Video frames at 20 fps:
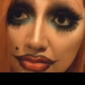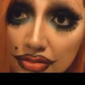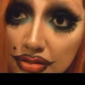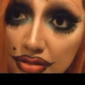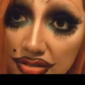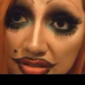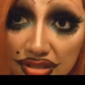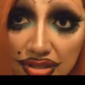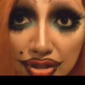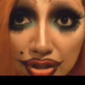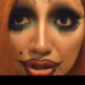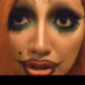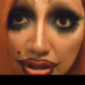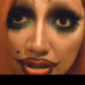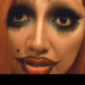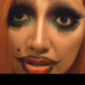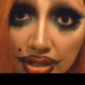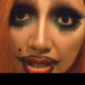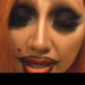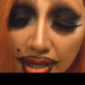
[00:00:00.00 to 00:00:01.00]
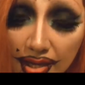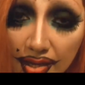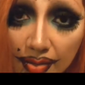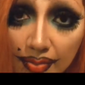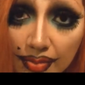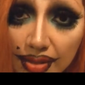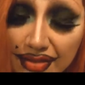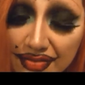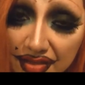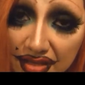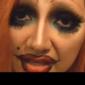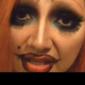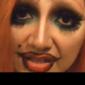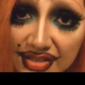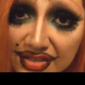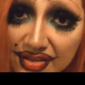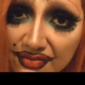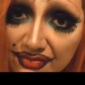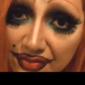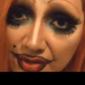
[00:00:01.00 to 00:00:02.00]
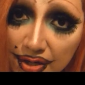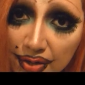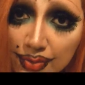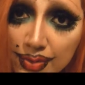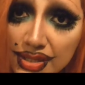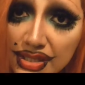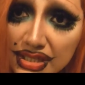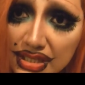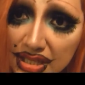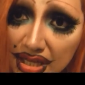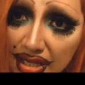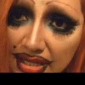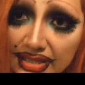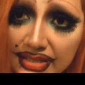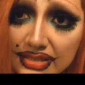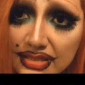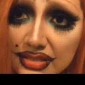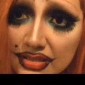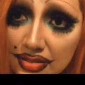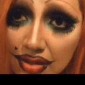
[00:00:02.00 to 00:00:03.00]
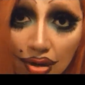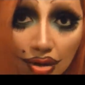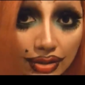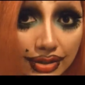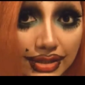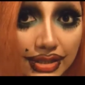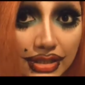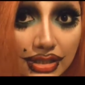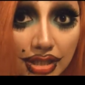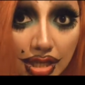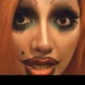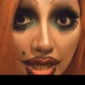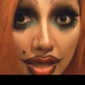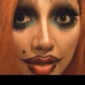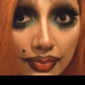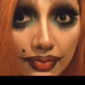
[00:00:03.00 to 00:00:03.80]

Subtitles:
it's a good name. I think it's a very nice, solid name.